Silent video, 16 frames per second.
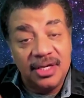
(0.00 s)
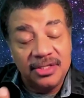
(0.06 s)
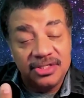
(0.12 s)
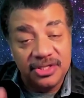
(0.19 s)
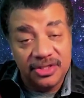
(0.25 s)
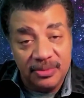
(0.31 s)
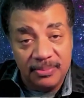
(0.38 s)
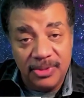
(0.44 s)
to
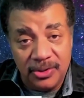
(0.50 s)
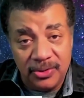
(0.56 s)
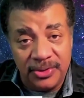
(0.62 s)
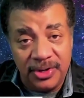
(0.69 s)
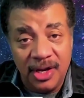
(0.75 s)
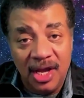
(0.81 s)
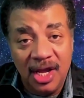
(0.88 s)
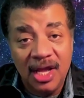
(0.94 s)
the moon.
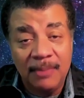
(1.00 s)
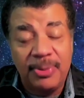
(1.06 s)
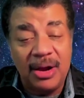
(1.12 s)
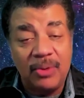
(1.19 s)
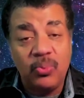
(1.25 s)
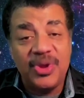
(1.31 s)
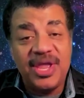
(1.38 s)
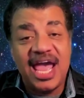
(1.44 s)
Mm-hmm. But
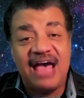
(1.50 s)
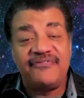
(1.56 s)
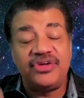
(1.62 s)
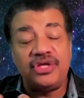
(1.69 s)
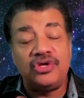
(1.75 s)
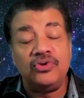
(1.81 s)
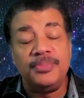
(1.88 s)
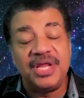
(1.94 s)
we have
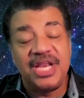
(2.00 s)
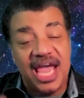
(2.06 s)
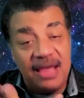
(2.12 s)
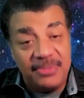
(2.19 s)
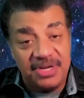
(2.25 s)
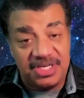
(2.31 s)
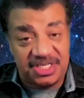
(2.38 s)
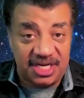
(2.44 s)
human
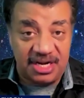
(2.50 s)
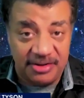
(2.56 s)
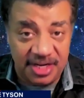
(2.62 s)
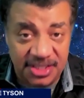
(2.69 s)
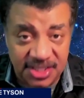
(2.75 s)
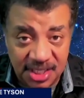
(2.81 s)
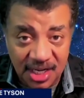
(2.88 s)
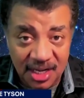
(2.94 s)
emissaries.